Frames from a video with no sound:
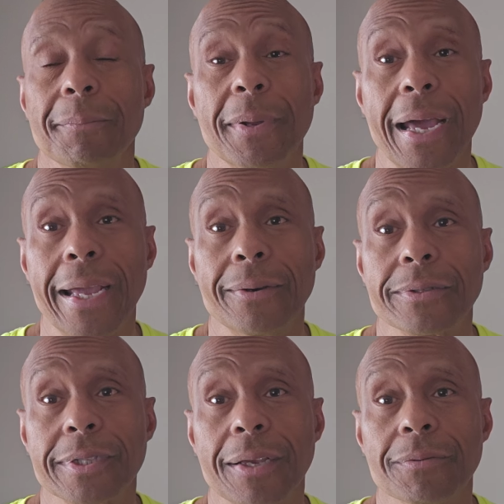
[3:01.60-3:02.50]
but I ain't gonna
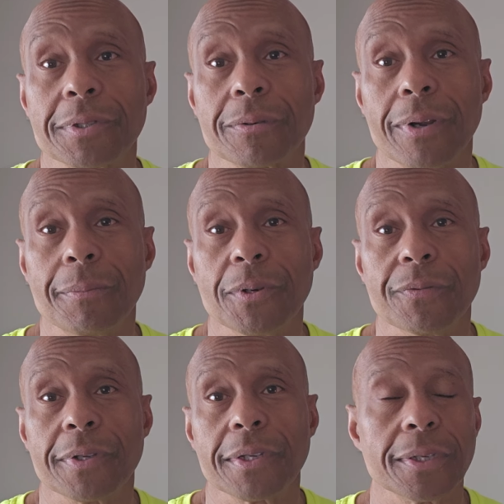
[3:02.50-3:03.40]
say it was a great
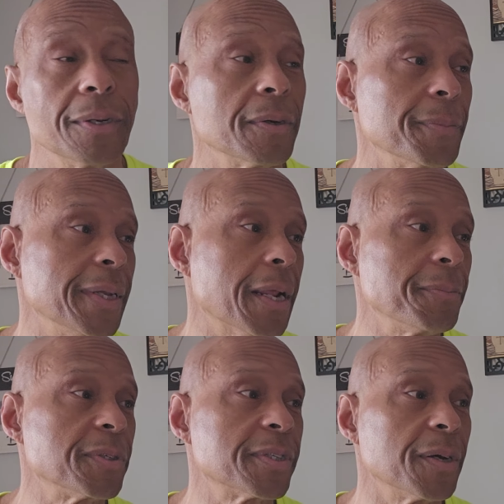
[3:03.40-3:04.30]
movie. You know what I mean? I'm
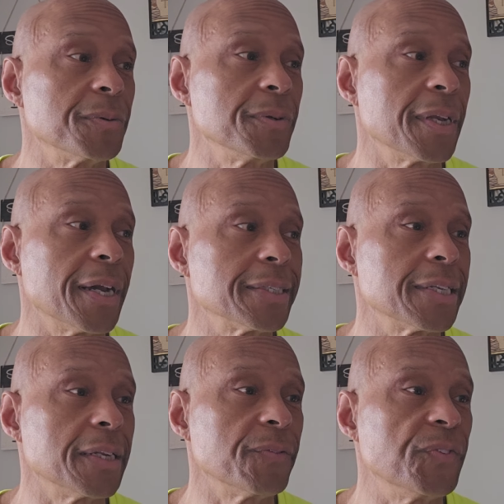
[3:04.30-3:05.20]
just telling you guys
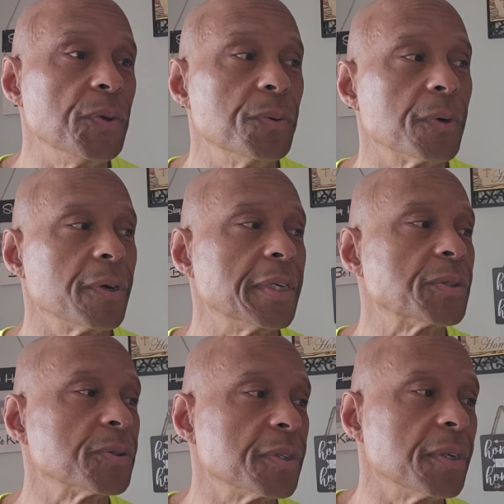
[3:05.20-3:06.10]
that if you are
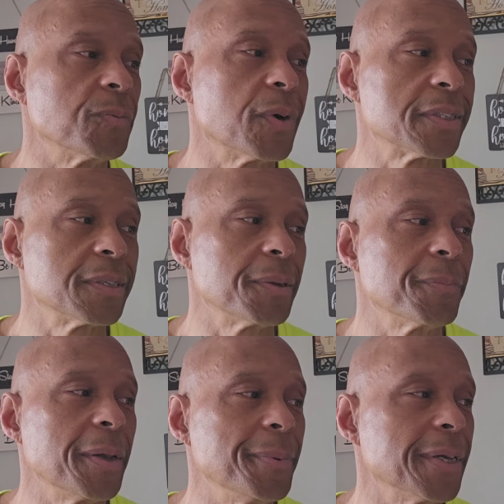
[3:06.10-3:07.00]
interested in watching it,
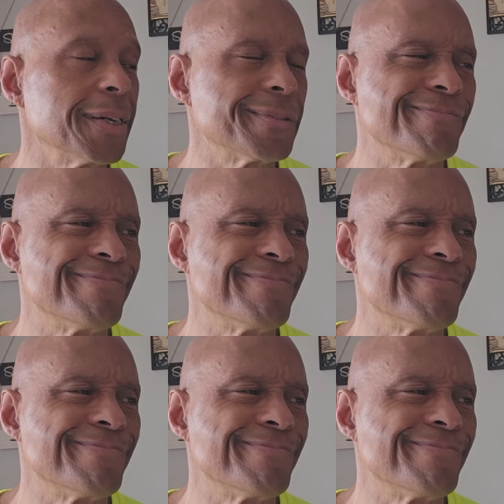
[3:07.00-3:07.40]
maybe a